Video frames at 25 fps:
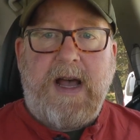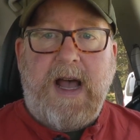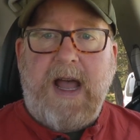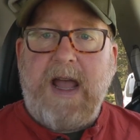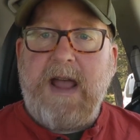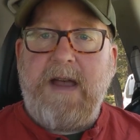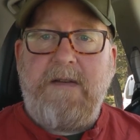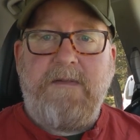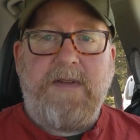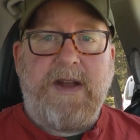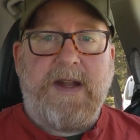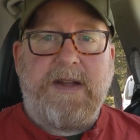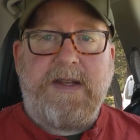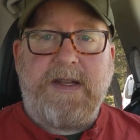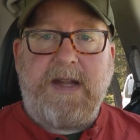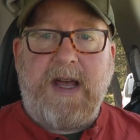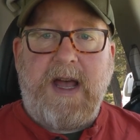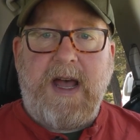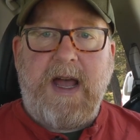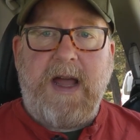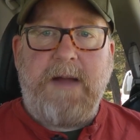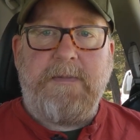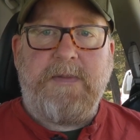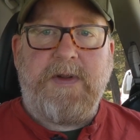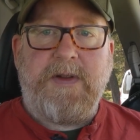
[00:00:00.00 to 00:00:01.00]
I haven't had
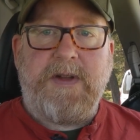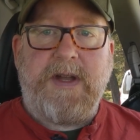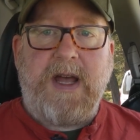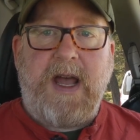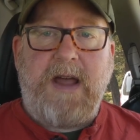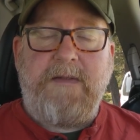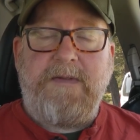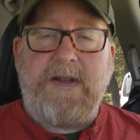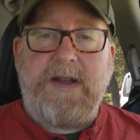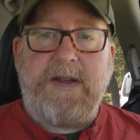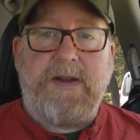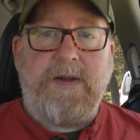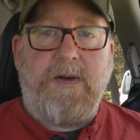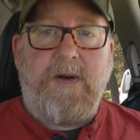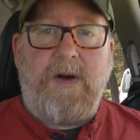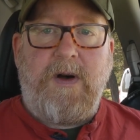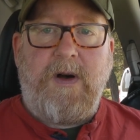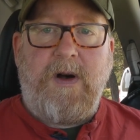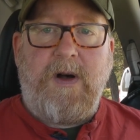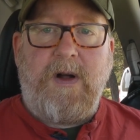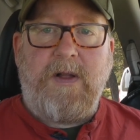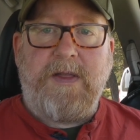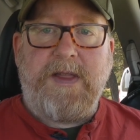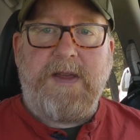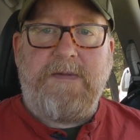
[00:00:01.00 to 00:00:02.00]
time to dive into
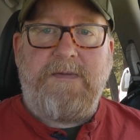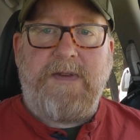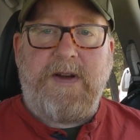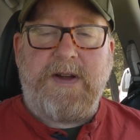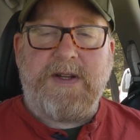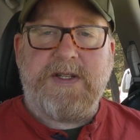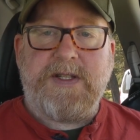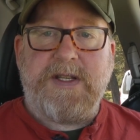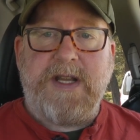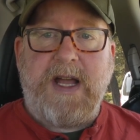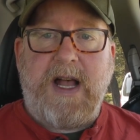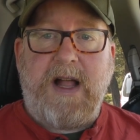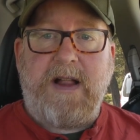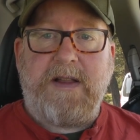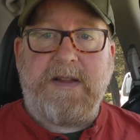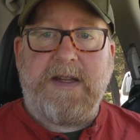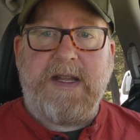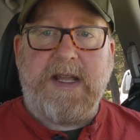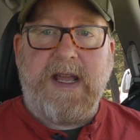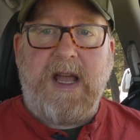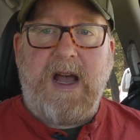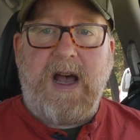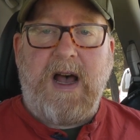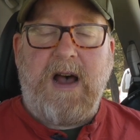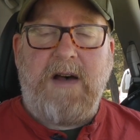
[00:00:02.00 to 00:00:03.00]
all the
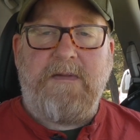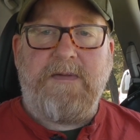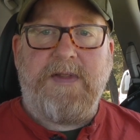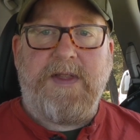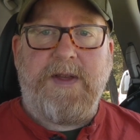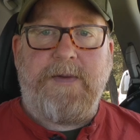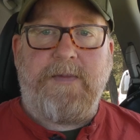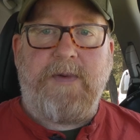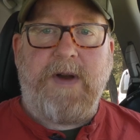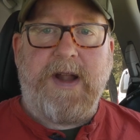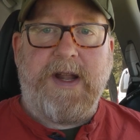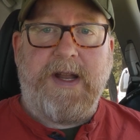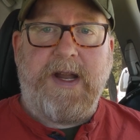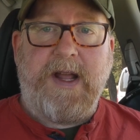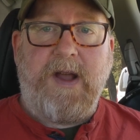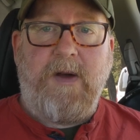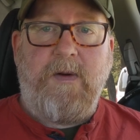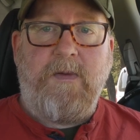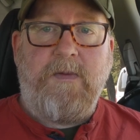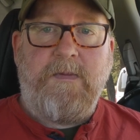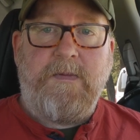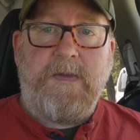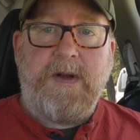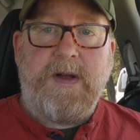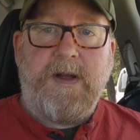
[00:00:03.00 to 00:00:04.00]
functionality of the
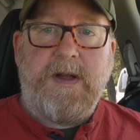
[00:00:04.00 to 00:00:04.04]
radio.